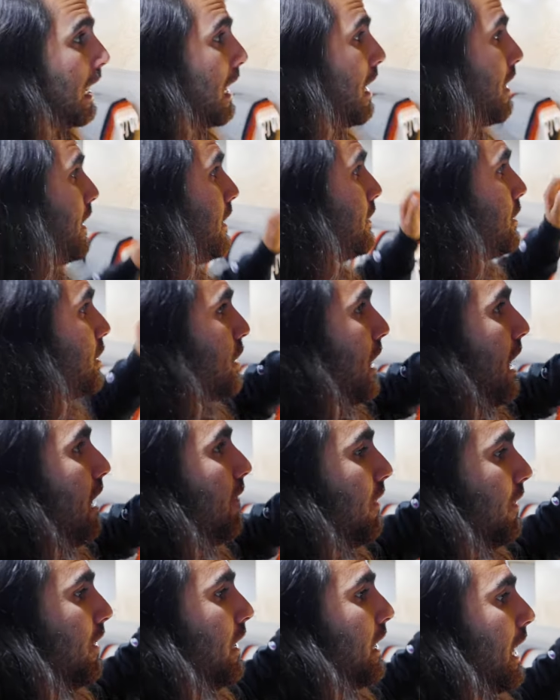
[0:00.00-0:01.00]
and then just
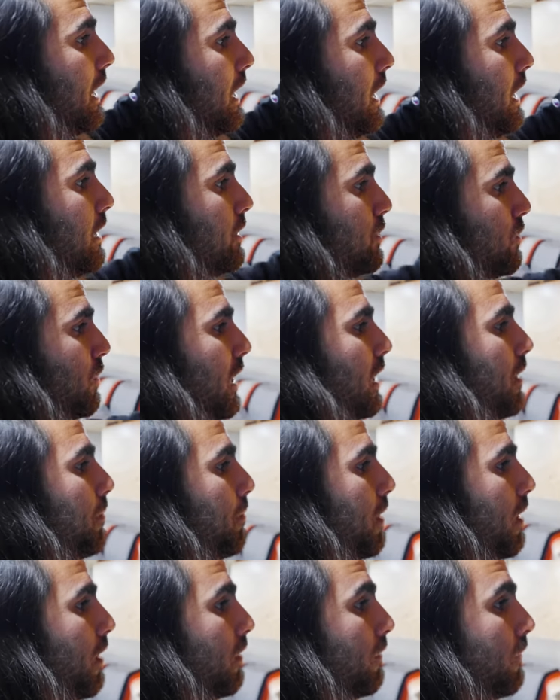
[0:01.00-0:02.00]
everything I need is right
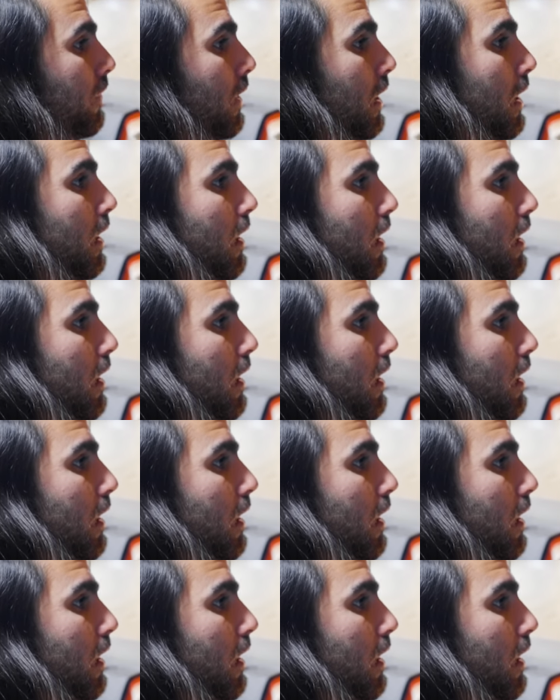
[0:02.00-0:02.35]
above,